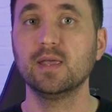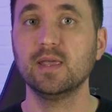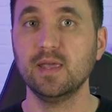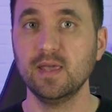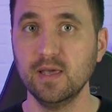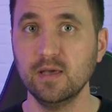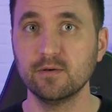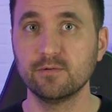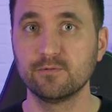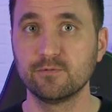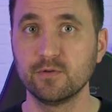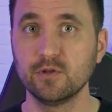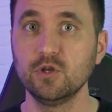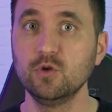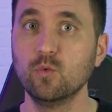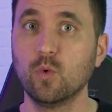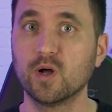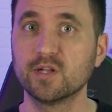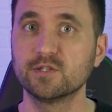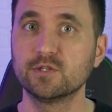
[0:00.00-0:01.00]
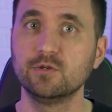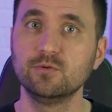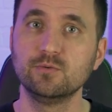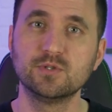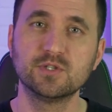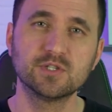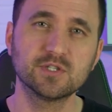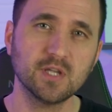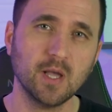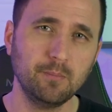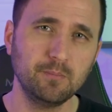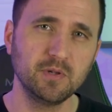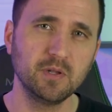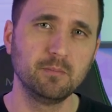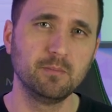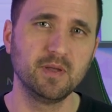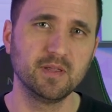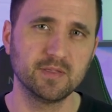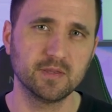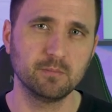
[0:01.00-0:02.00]
if you want to
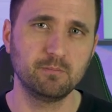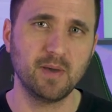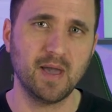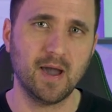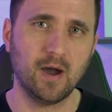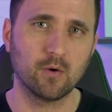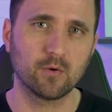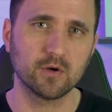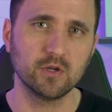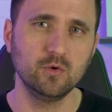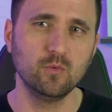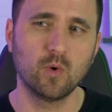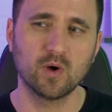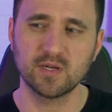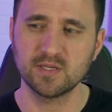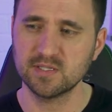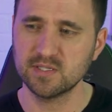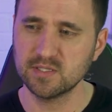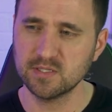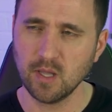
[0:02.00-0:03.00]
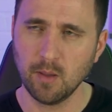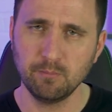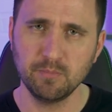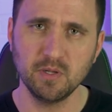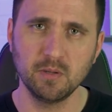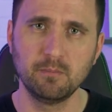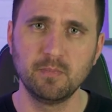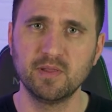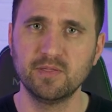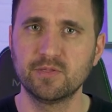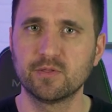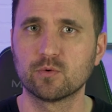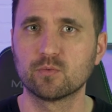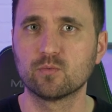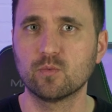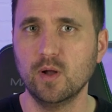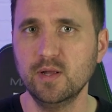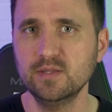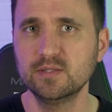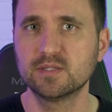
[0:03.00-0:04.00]
supplement the power, you want to supplement the
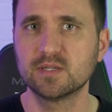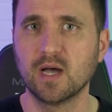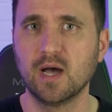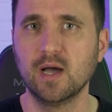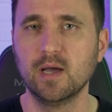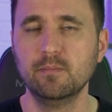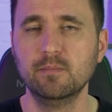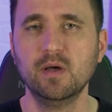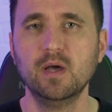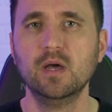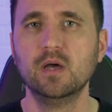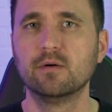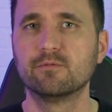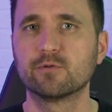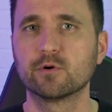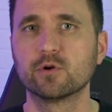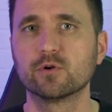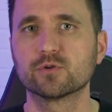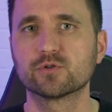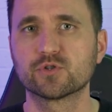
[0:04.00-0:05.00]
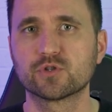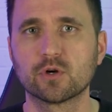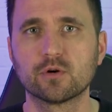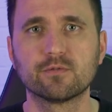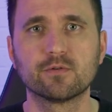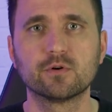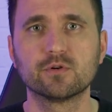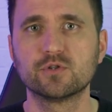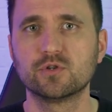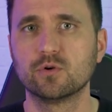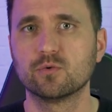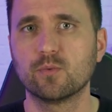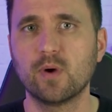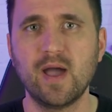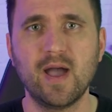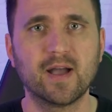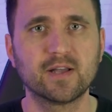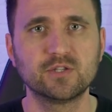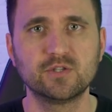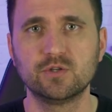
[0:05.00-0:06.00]
runtime for your servers, your
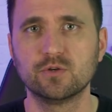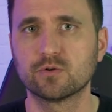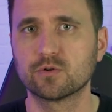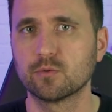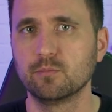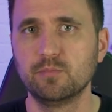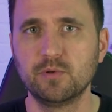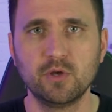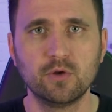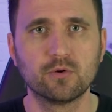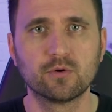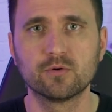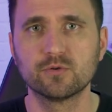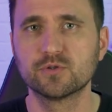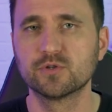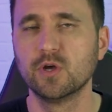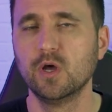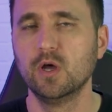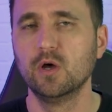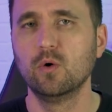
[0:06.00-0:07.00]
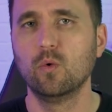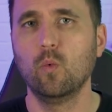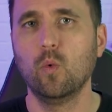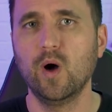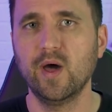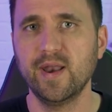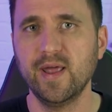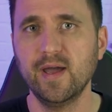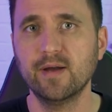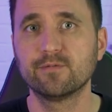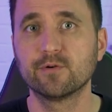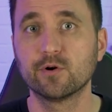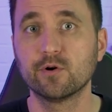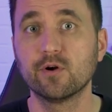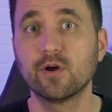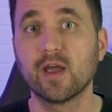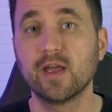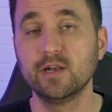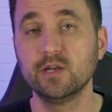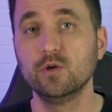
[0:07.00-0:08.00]
racks, your computers,
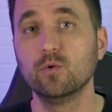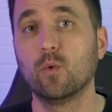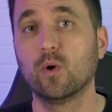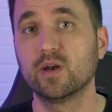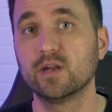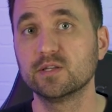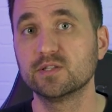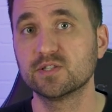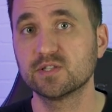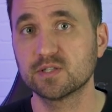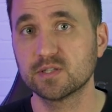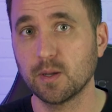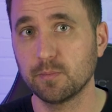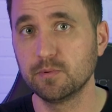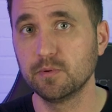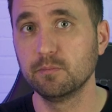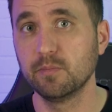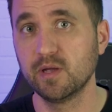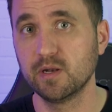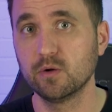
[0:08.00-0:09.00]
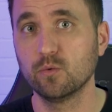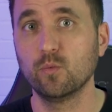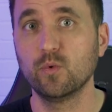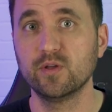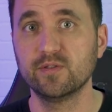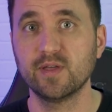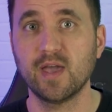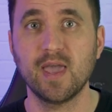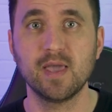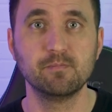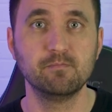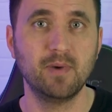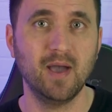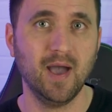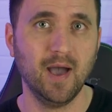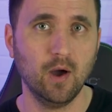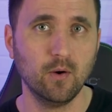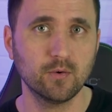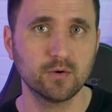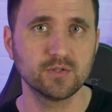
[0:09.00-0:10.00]
whatever, and you want to supplement it with a
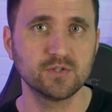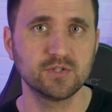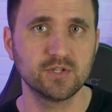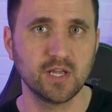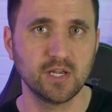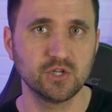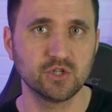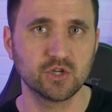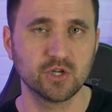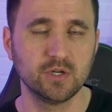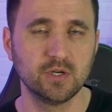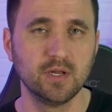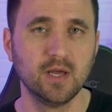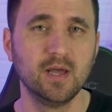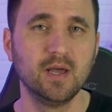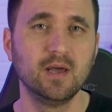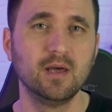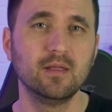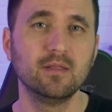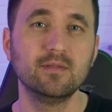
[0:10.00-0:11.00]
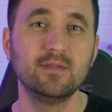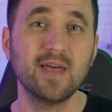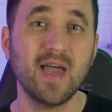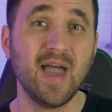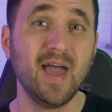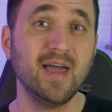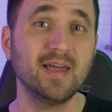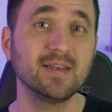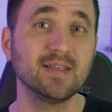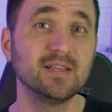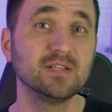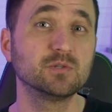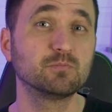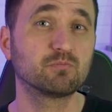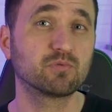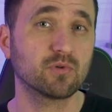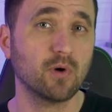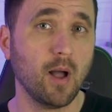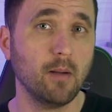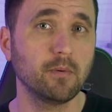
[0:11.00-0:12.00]
power station, that is
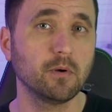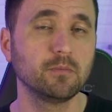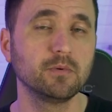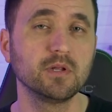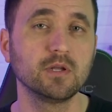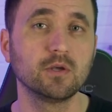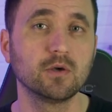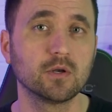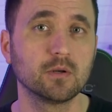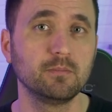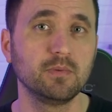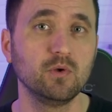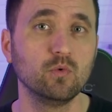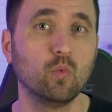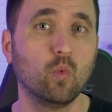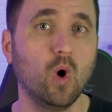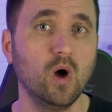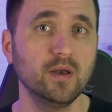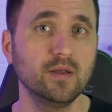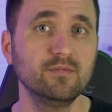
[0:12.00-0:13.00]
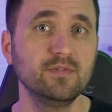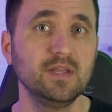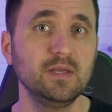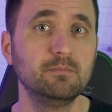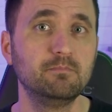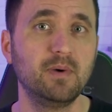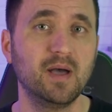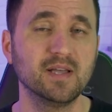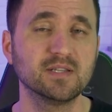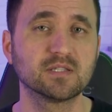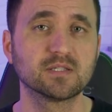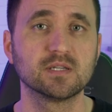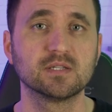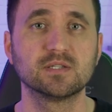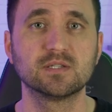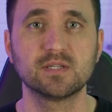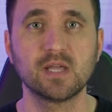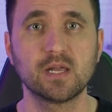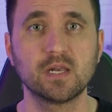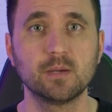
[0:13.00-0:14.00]
probably going to be one of the best
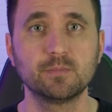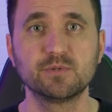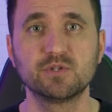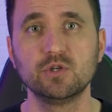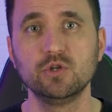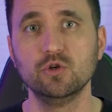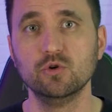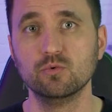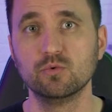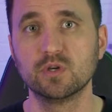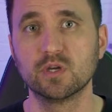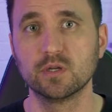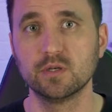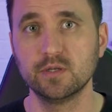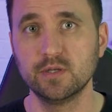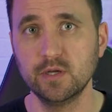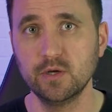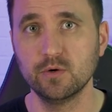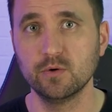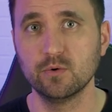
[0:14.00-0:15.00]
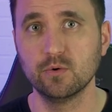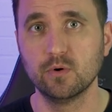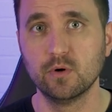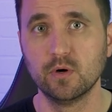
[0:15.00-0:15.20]
setups you can do.